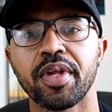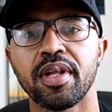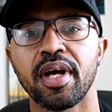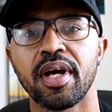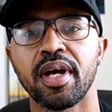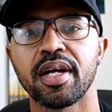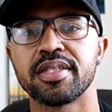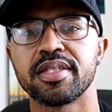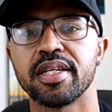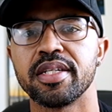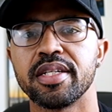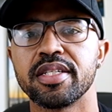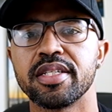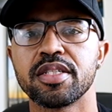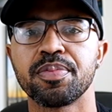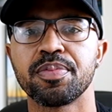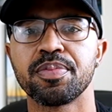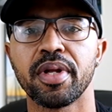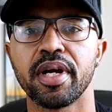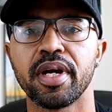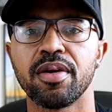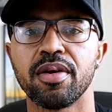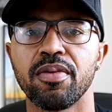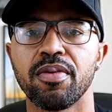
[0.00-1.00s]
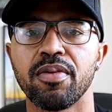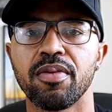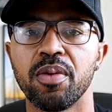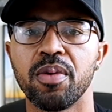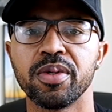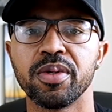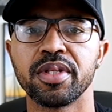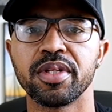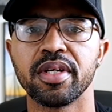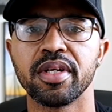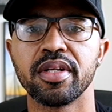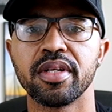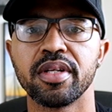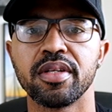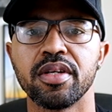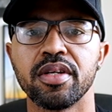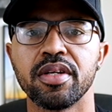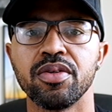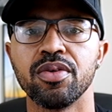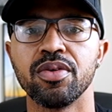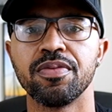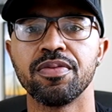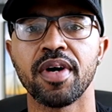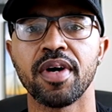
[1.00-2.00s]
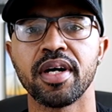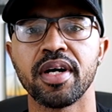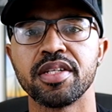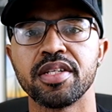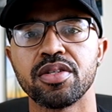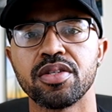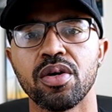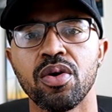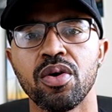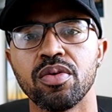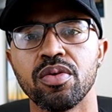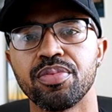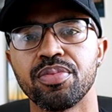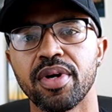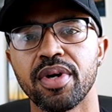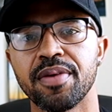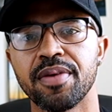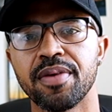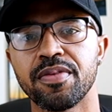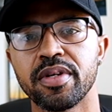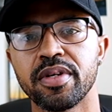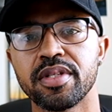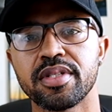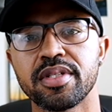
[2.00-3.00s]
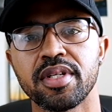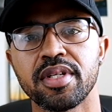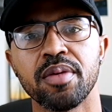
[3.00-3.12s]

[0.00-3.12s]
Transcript: Like I said, just play around with it. You'll find your own preference.